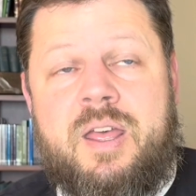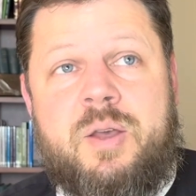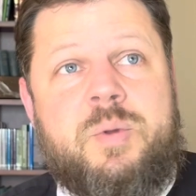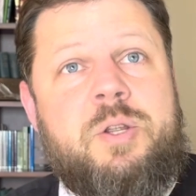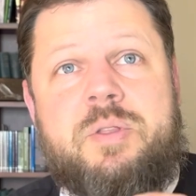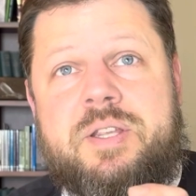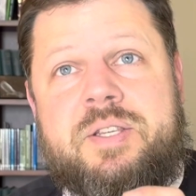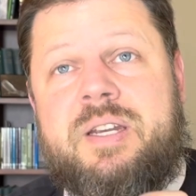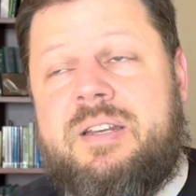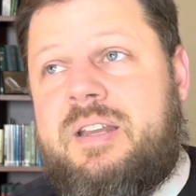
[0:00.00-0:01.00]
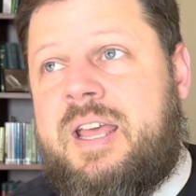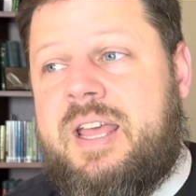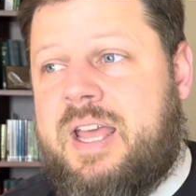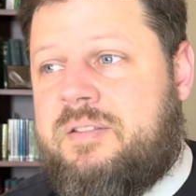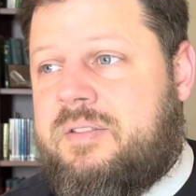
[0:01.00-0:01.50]
We do this in,
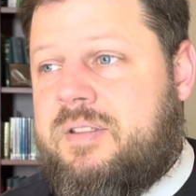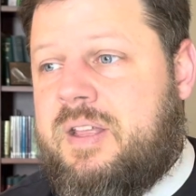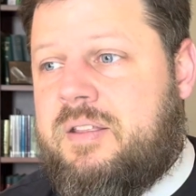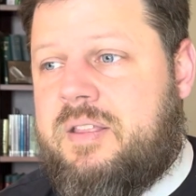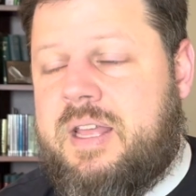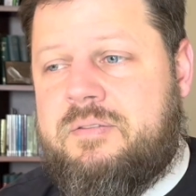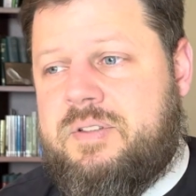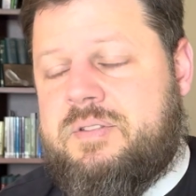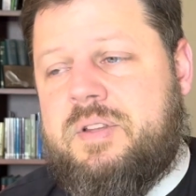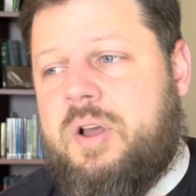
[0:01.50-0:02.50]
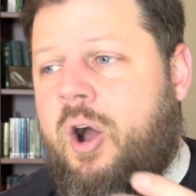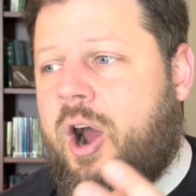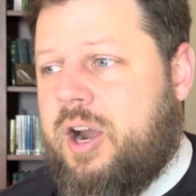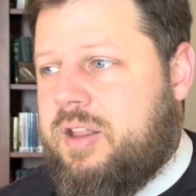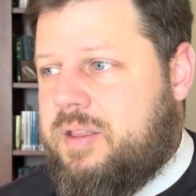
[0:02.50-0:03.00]
in, it's the
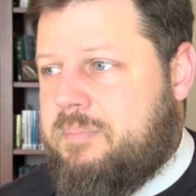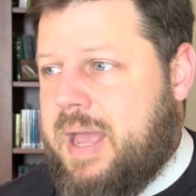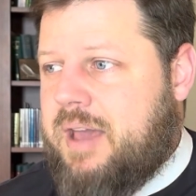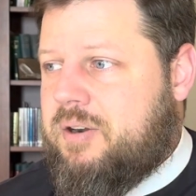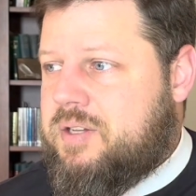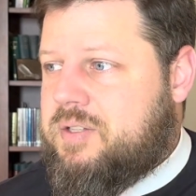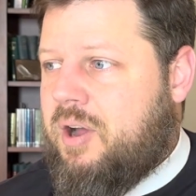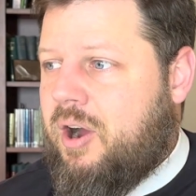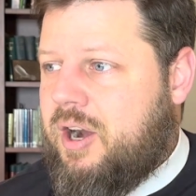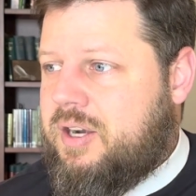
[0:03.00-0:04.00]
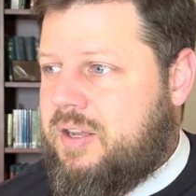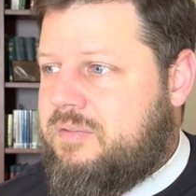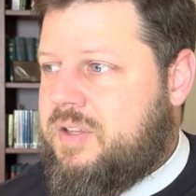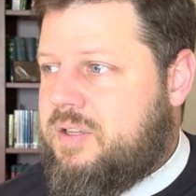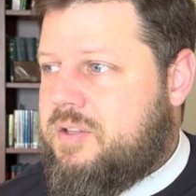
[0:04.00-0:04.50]
heart of the matter, Is the heart of
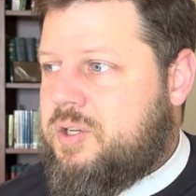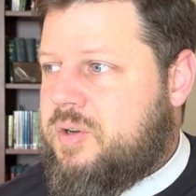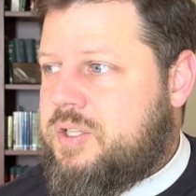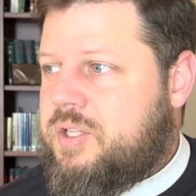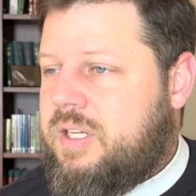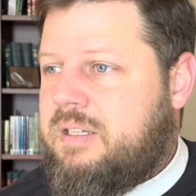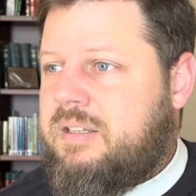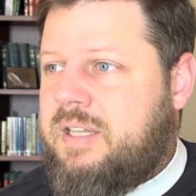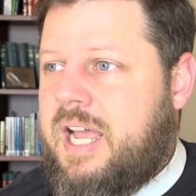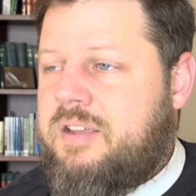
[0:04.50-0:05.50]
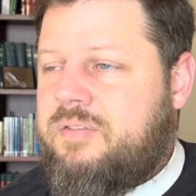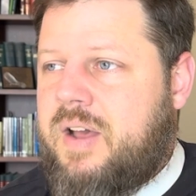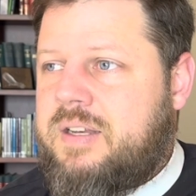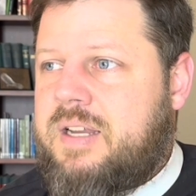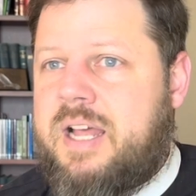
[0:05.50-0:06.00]
the, the Christian life
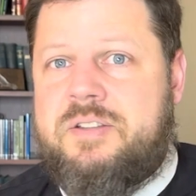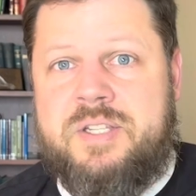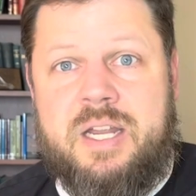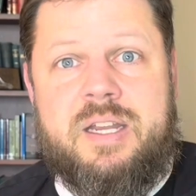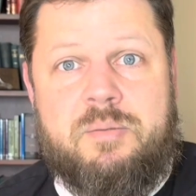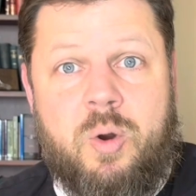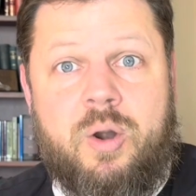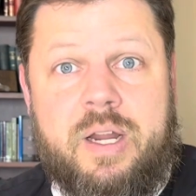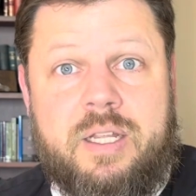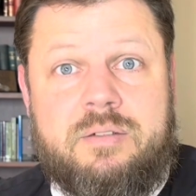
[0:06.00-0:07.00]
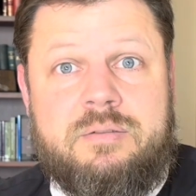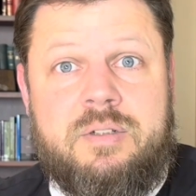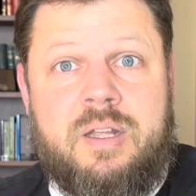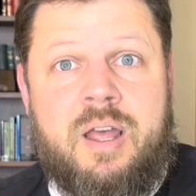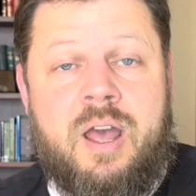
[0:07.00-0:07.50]
on, on Sunday morning
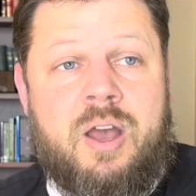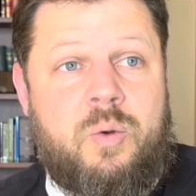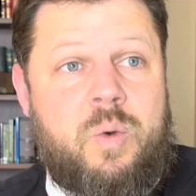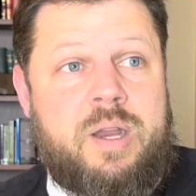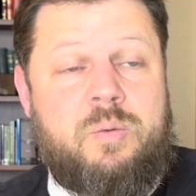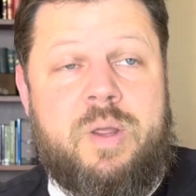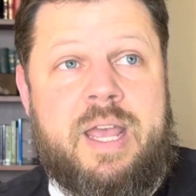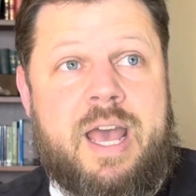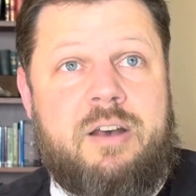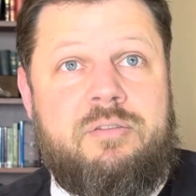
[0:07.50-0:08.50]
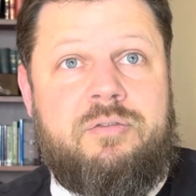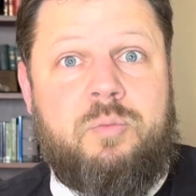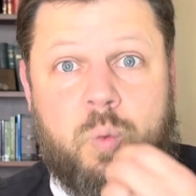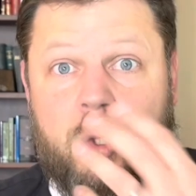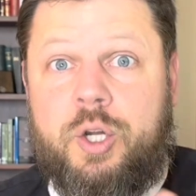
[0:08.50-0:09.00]
uh, when we have
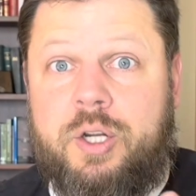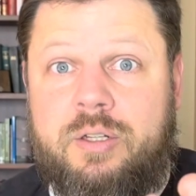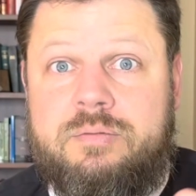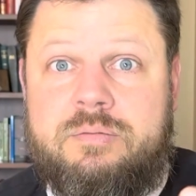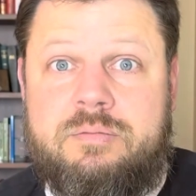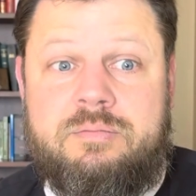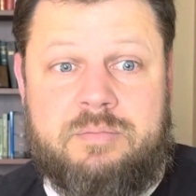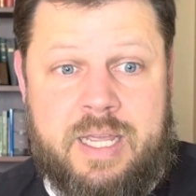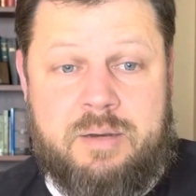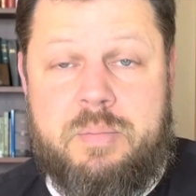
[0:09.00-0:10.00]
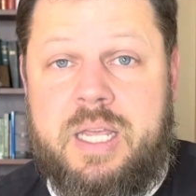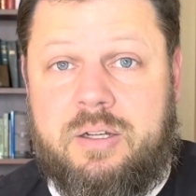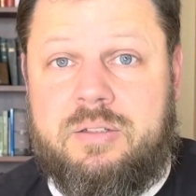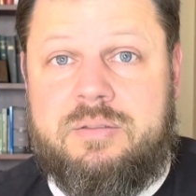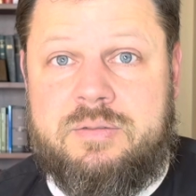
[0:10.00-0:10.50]
word and
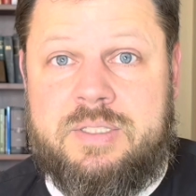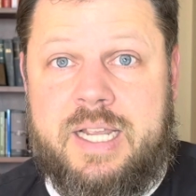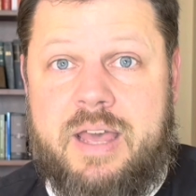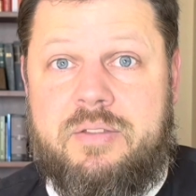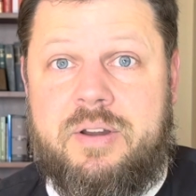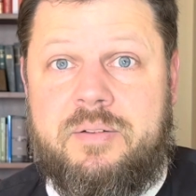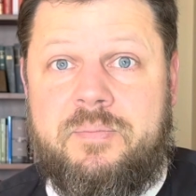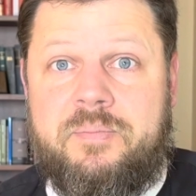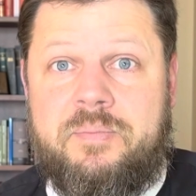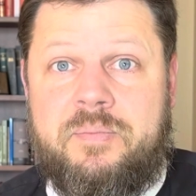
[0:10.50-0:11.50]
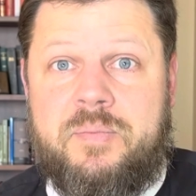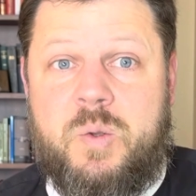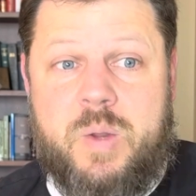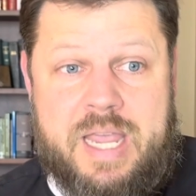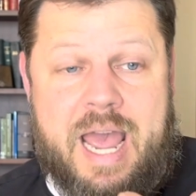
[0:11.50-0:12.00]
meal together
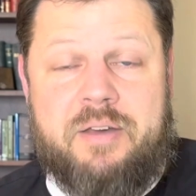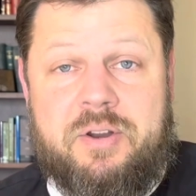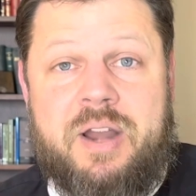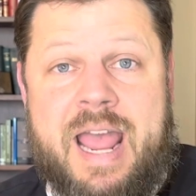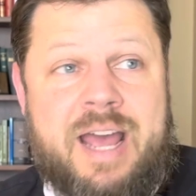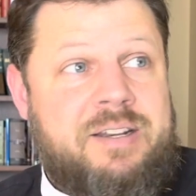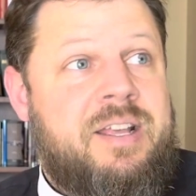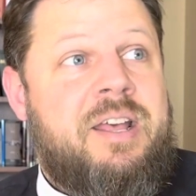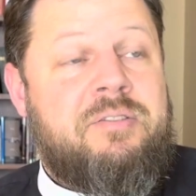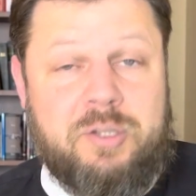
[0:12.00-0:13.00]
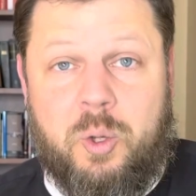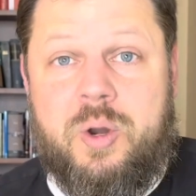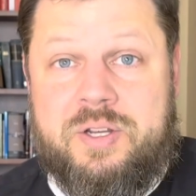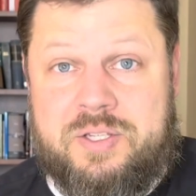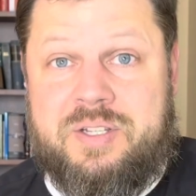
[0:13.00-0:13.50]
gather at the
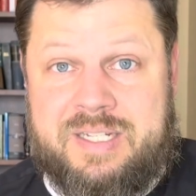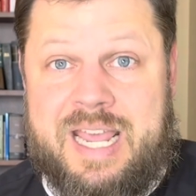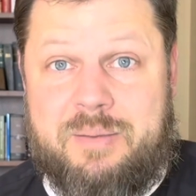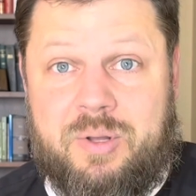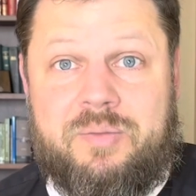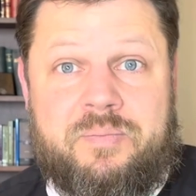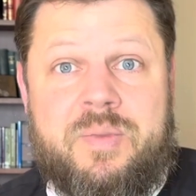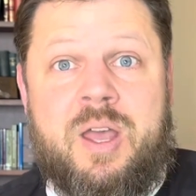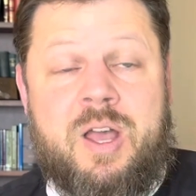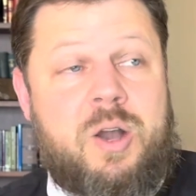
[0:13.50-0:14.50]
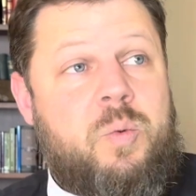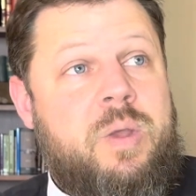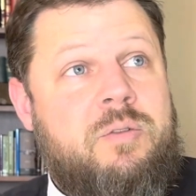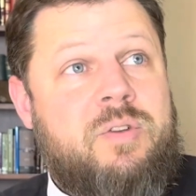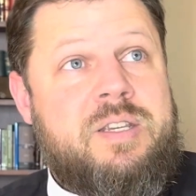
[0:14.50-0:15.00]
Lord's table. Uh,
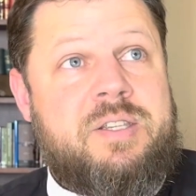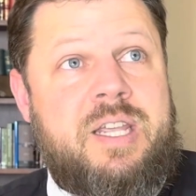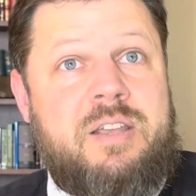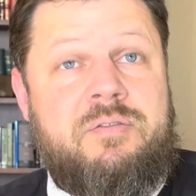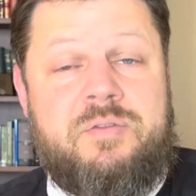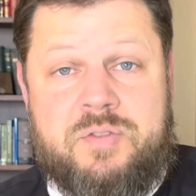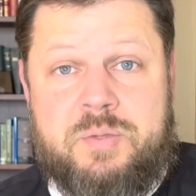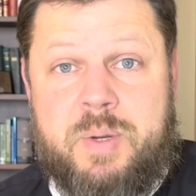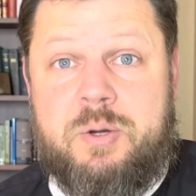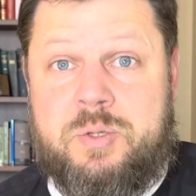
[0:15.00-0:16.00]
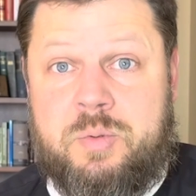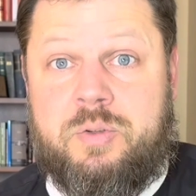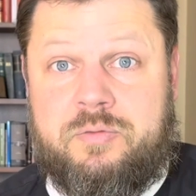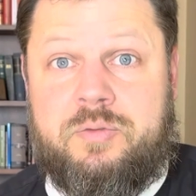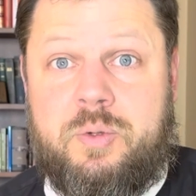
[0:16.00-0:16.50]
we receive spiritual
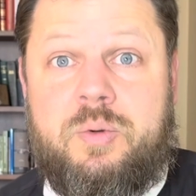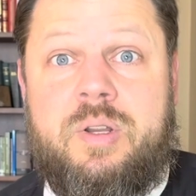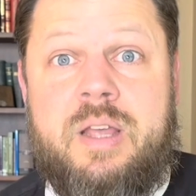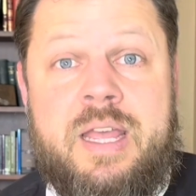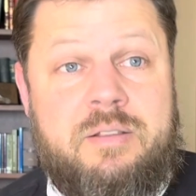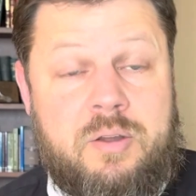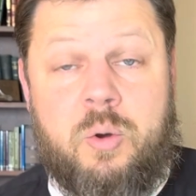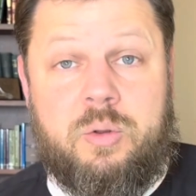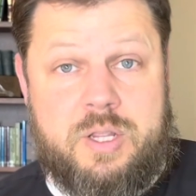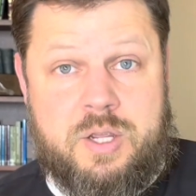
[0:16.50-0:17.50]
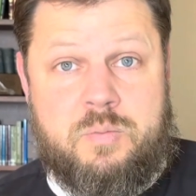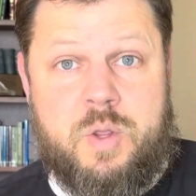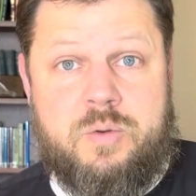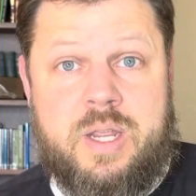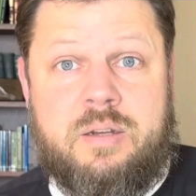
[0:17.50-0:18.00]
food in the Holy
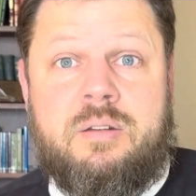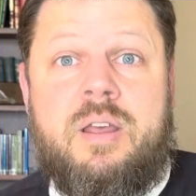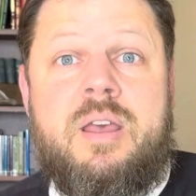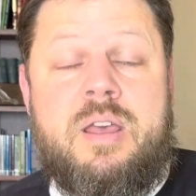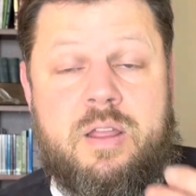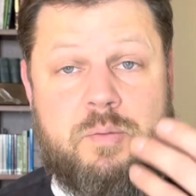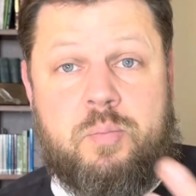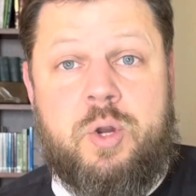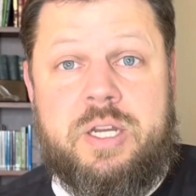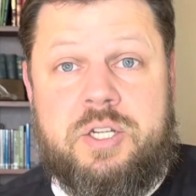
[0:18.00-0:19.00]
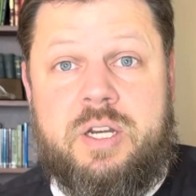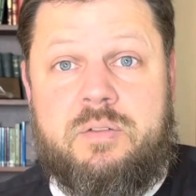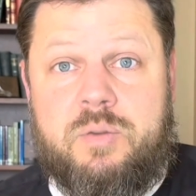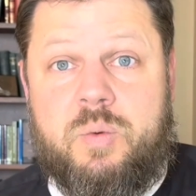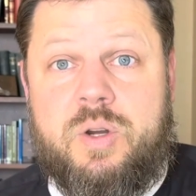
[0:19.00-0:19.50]
Communion, the preaching of
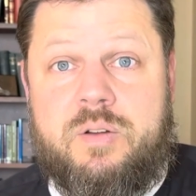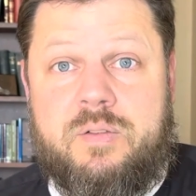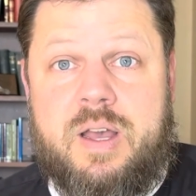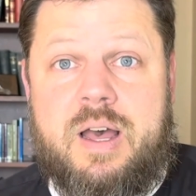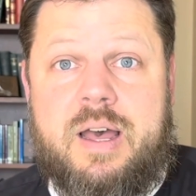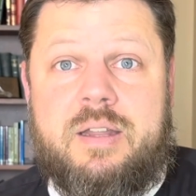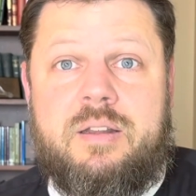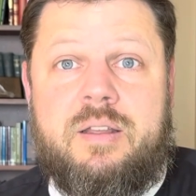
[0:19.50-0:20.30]
the Word of God.